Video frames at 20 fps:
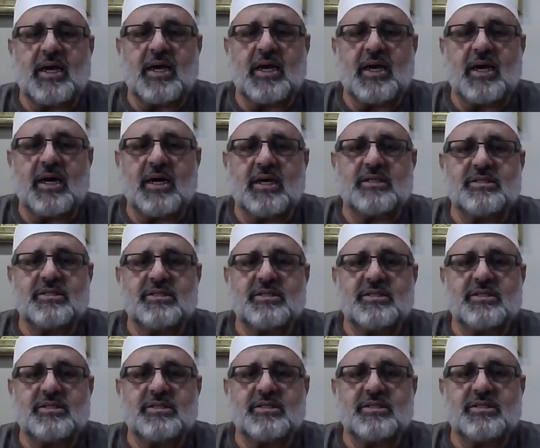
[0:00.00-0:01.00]
They wanted to
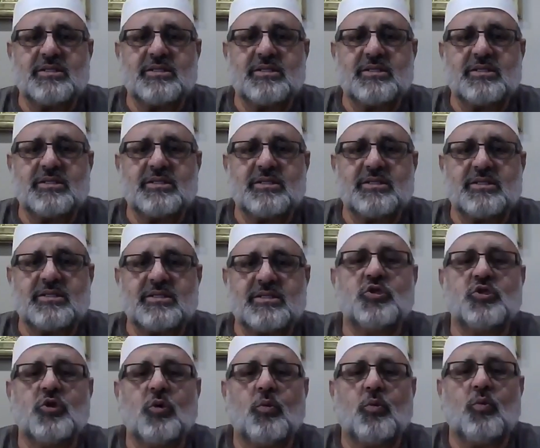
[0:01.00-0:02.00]
kill him because
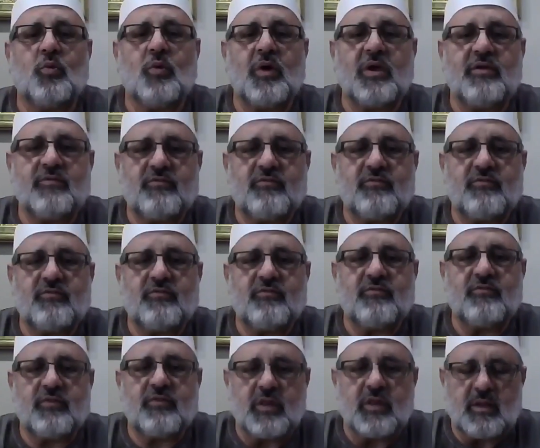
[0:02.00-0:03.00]
they did not
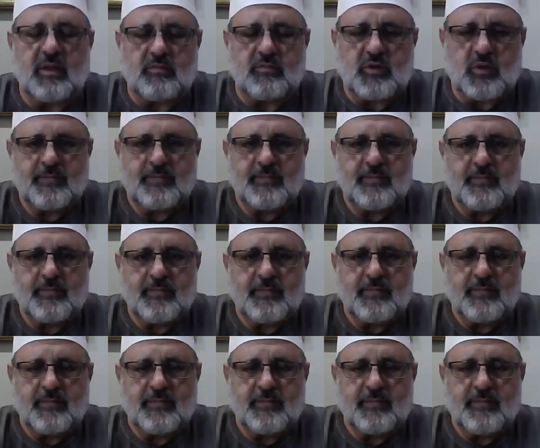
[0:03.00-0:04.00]
want to believe, and there's
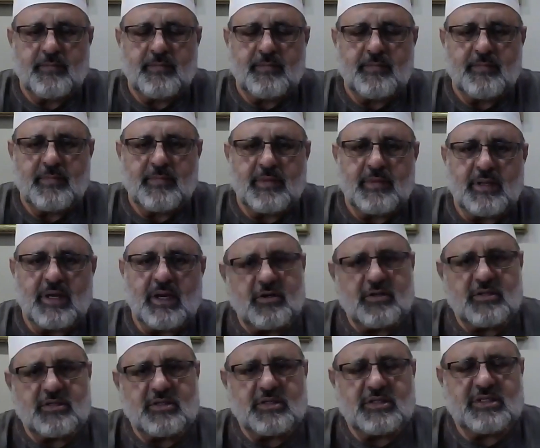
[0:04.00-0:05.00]
no way for them to believe.